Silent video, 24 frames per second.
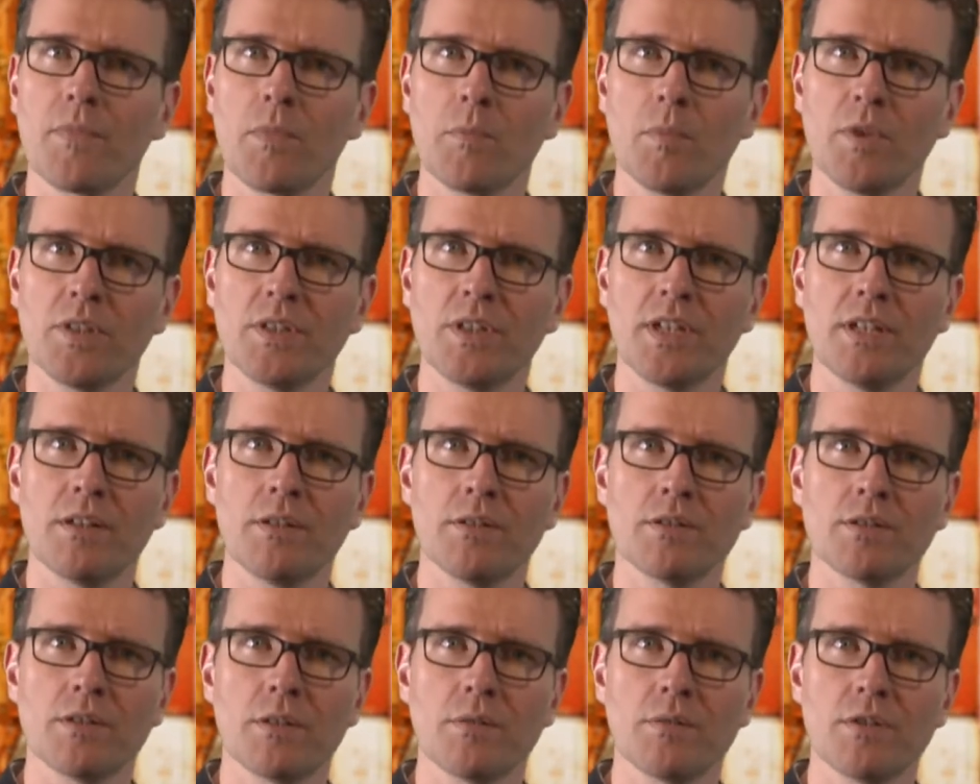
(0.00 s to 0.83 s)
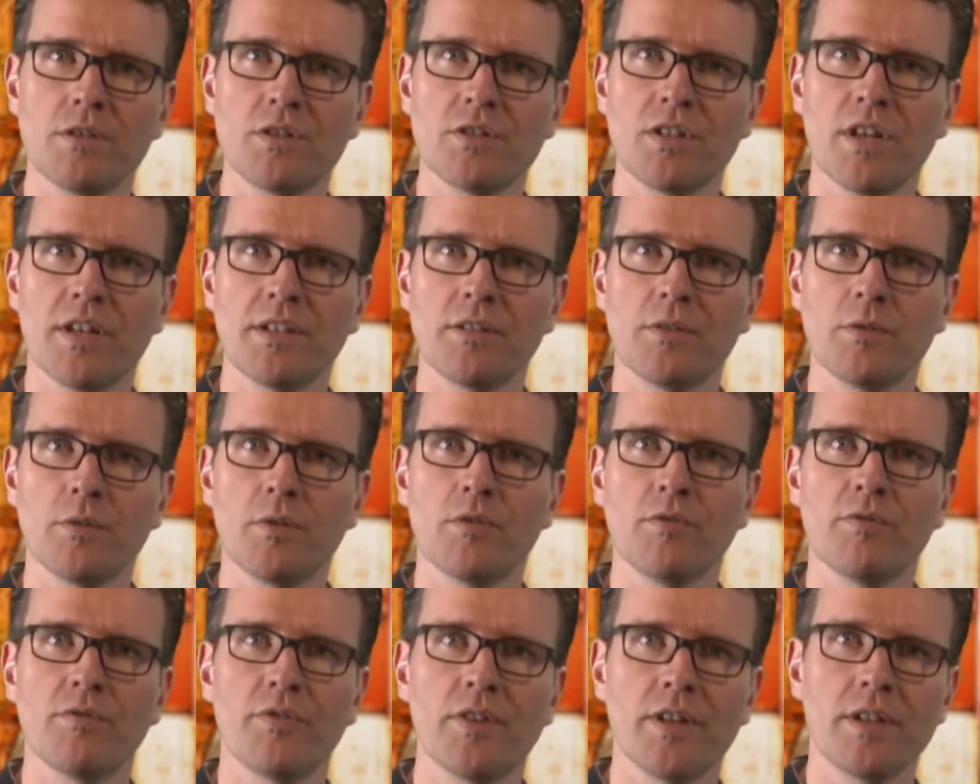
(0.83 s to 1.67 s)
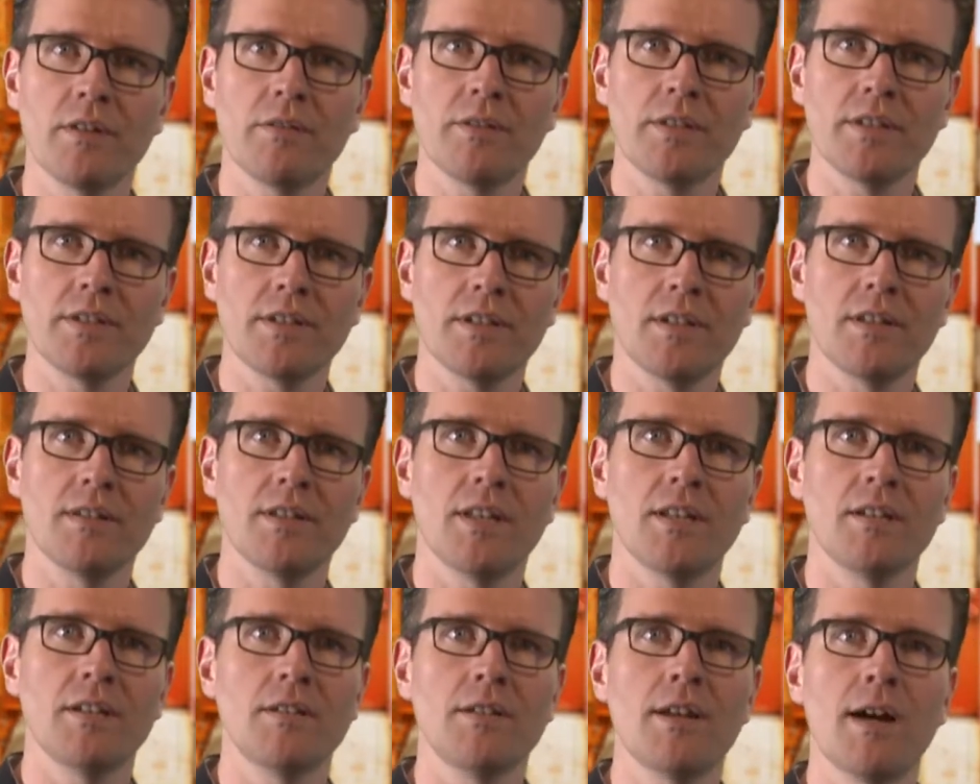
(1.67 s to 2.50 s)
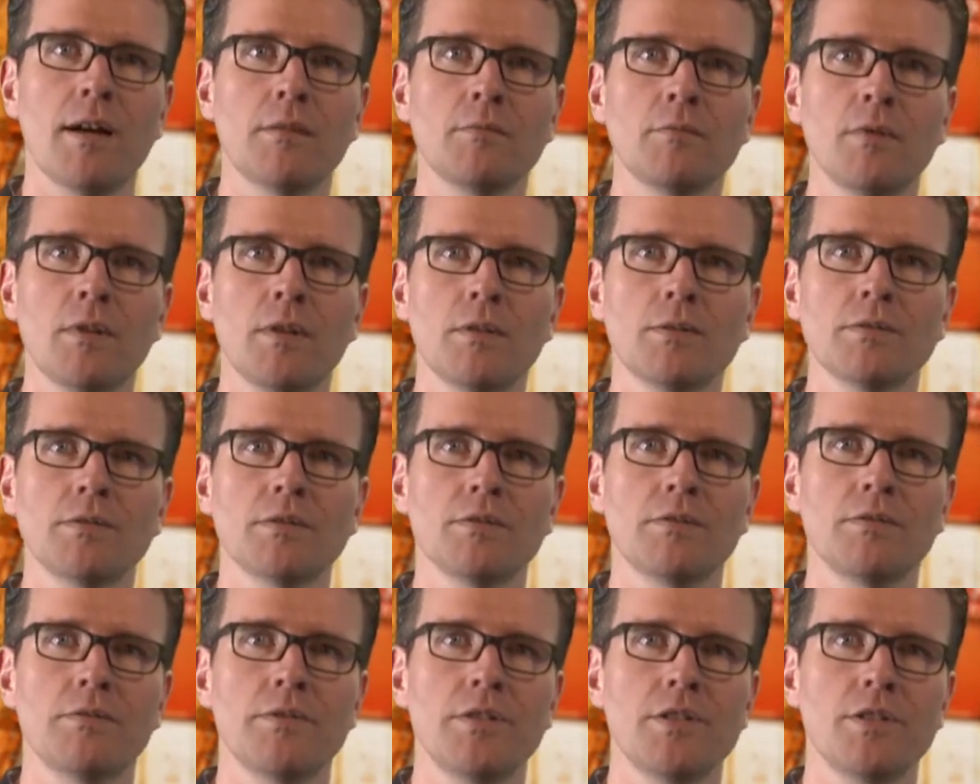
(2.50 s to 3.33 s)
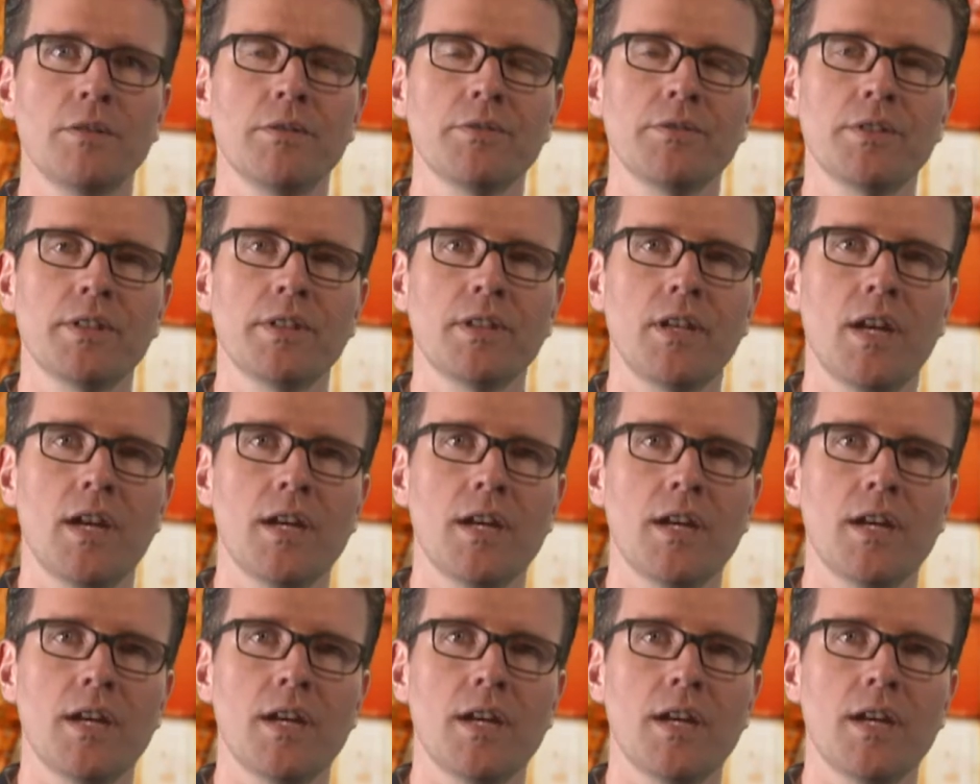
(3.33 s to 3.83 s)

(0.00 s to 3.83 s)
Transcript: but you can also decide to configure it and then download the resulting